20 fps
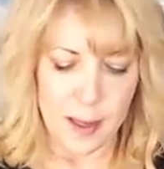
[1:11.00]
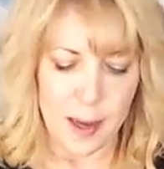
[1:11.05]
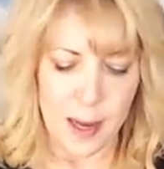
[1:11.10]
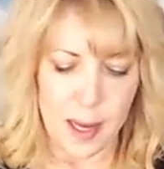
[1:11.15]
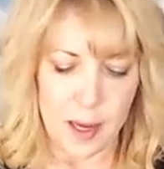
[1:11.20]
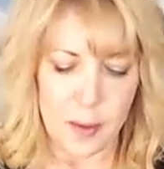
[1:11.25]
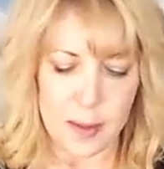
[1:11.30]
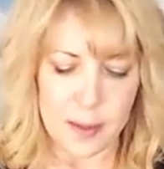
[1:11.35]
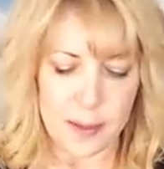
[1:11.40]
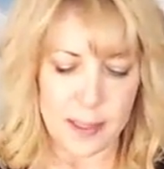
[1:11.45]

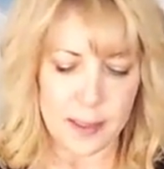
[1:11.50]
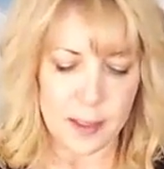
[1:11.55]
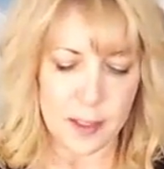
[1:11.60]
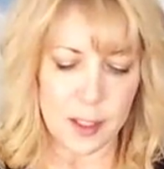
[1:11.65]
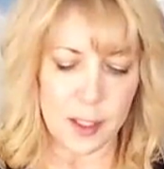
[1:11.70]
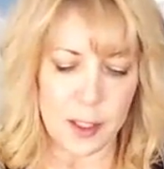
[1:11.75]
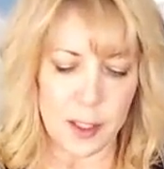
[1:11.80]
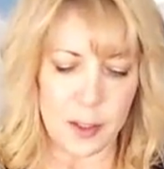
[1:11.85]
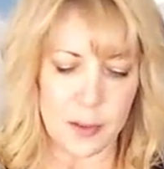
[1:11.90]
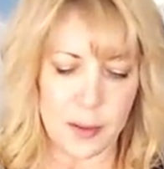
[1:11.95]
Anyways, that's
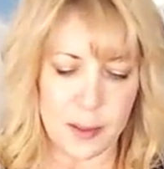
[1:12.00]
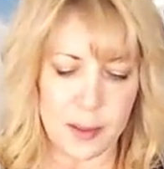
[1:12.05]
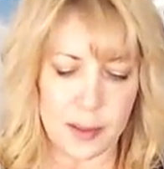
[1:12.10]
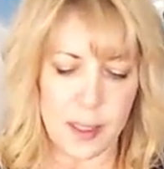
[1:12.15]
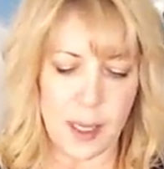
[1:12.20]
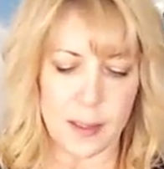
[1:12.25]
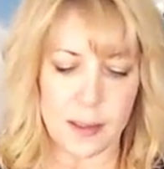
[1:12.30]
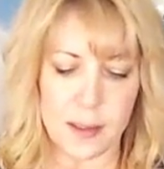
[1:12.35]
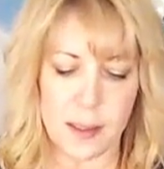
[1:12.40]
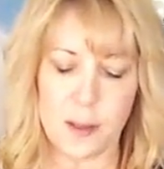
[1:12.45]
cute. It's
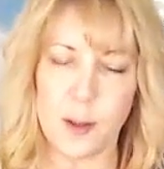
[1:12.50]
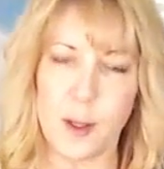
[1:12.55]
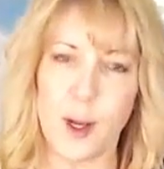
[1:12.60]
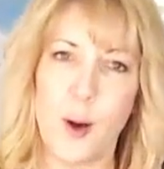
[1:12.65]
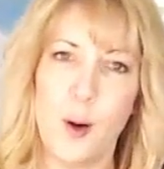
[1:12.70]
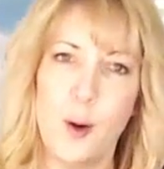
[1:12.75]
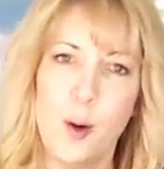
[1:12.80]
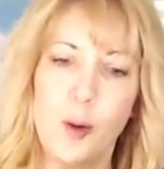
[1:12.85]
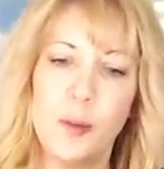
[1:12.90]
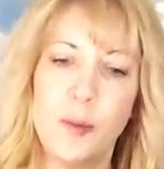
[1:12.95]
got little
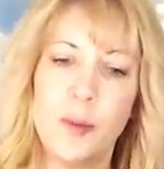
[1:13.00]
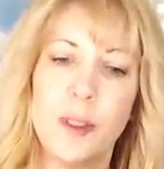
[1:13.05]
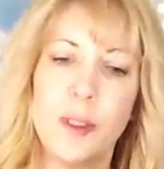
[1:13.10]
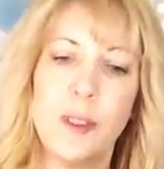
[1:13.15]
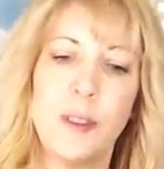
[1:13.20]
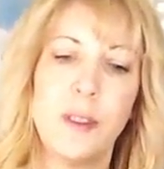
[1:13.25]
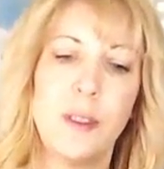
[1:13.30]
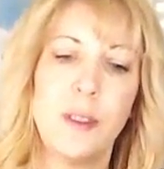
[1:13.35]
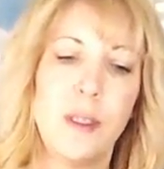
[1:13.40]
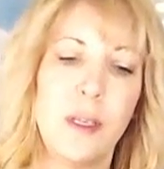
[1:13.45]
combs.
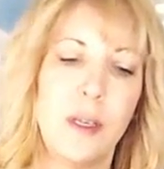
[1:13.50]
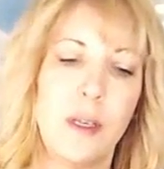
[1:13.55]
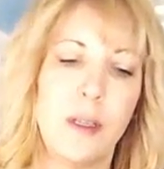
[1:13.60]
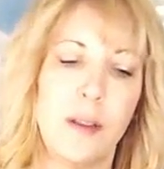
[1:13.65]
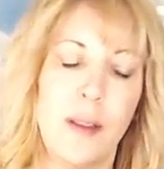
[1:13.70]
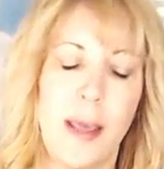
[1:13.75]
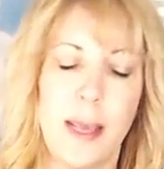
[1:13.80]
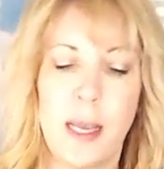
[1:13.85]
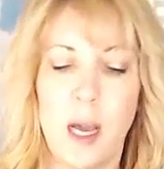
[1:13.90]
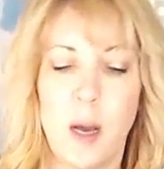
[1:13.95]

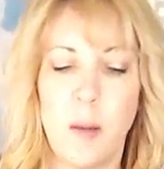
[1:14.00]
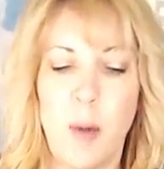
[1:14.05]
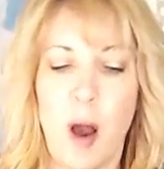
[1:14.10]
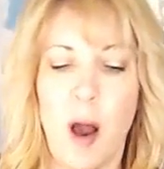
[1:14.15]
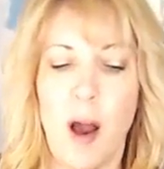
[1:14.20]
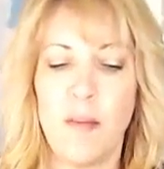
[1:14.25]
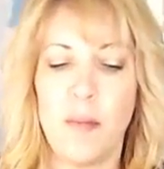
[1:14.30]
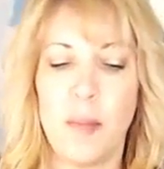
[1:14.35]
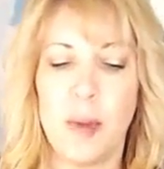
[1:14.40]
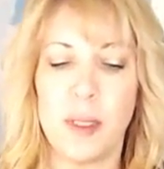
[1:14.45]
They come
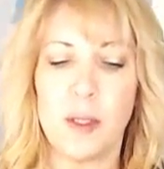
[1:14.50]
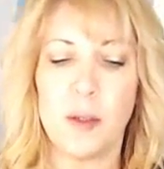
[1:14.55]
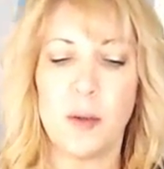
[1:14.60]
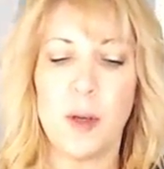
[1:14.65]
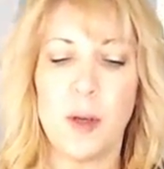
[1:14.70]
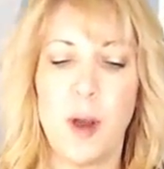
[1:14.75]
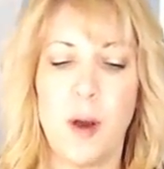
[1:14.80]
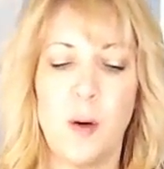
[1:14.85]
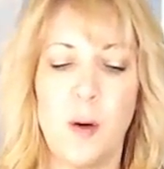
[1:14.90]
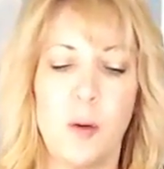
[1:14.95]
off, but little
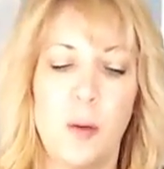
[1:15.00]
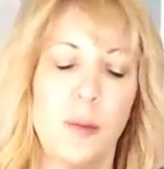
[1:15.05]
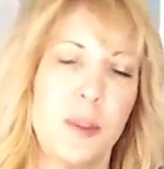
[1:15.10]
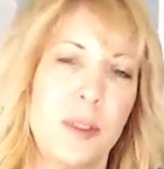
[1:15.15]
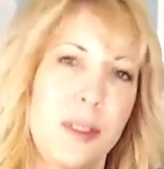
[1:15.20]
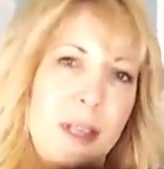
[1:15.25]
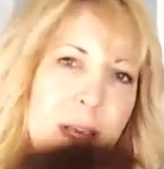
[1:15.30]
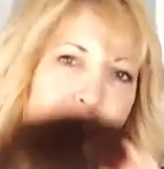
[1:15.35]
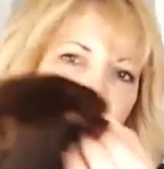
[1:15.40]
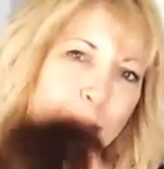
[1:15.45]

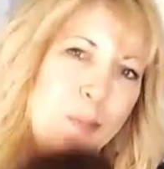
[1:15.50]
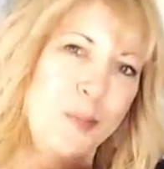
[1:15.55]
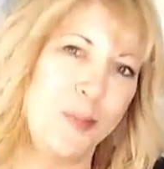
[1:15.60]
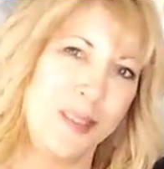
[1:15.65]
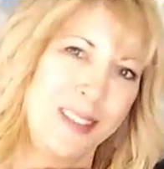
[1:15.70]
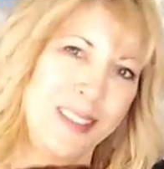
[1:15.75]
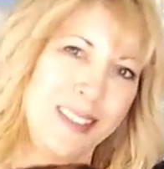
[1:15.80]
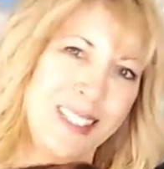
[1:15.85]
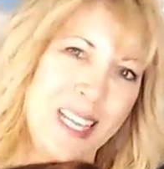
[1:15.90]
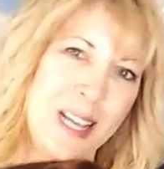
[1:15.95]
combs to help
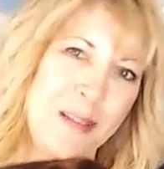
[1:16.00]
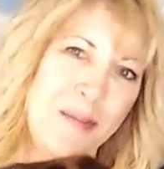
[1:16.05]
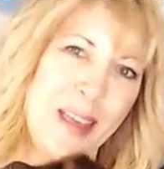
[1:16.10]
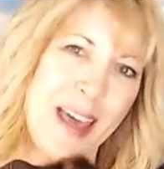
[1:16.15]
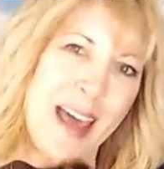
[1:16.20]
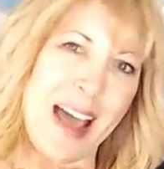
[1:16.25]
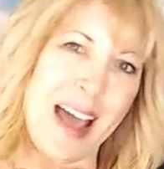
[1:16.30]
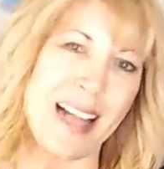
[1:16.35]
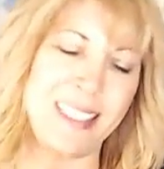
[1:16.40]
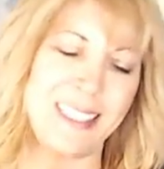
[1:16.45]
keep the
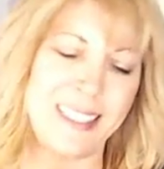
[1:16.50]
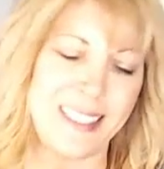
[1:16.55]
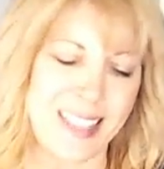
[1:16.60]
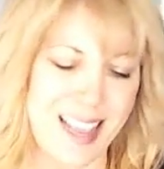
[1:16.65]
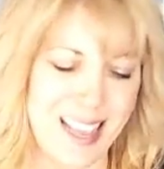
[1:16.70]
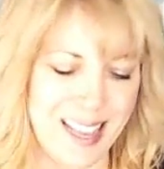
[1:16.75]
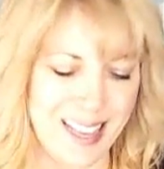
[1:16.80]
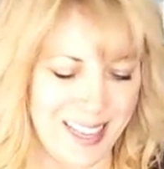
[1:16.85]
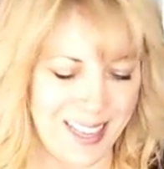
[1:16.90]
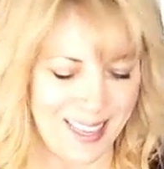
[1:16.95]
hat
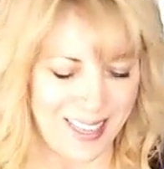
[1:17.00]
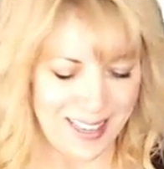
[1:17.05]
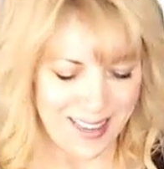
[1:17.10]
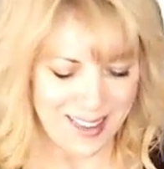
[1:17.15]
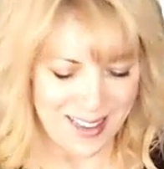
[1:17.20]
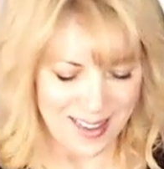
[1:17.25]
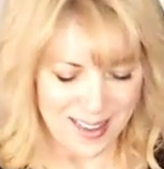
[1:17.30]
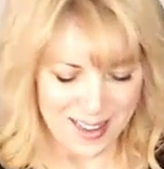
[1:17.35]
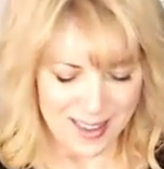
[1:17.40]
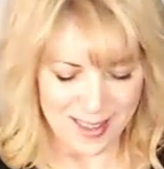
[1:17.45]
stay in.
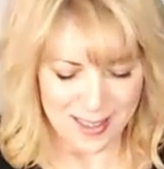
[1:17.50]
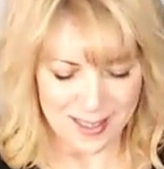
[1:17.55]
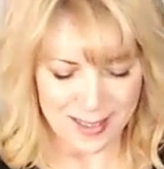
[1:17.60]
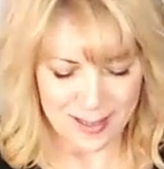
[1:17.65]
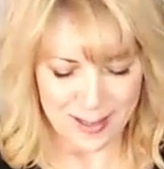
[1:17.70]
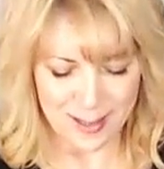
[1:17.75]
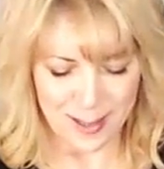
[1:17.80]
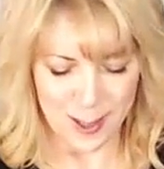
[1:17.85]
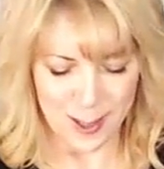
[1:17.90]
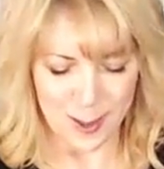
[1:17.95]

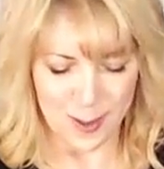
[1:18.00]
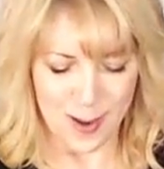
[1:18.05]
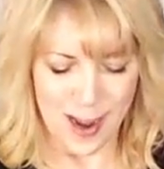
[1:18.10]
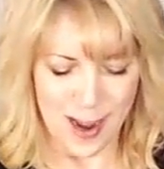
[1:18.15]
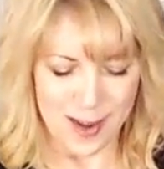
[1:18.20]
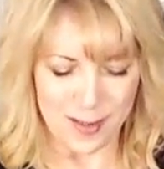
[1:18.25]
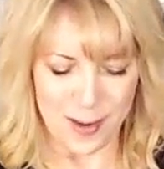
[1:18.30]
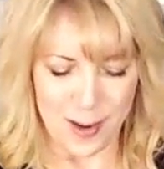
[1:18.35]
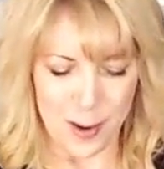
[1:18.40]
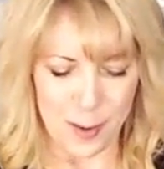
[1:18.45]
So, I
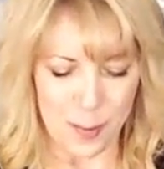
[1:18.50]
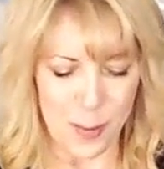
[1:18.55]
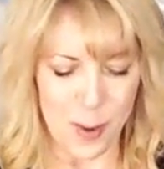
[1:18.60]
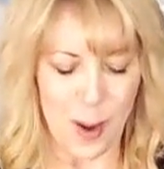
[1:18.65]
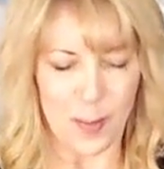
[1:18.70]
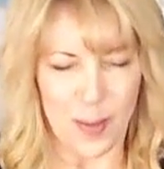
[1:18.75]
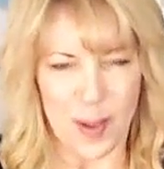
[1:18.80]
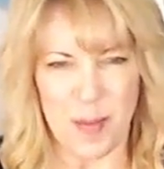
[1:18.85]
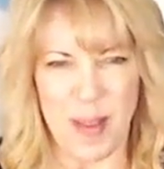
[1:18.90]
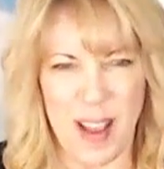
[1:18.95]
don't know,
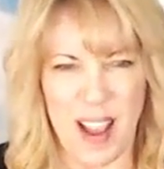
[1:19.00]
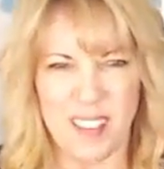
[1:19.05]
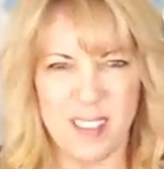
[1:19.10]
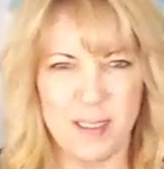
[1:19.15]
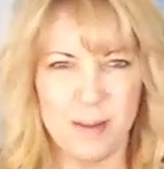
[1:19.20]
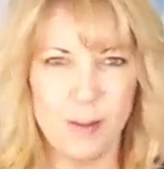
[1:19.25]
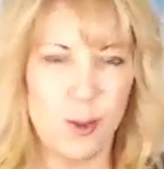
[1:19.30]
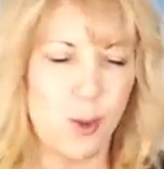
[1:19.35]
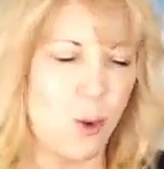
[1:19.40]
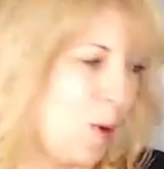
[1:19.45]
probably about
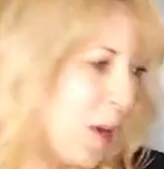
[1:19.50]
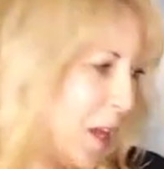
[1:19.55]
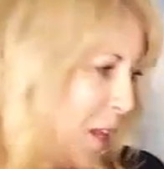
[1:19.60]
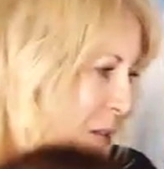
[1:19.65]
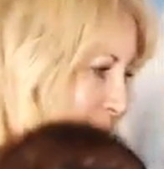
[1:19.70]
20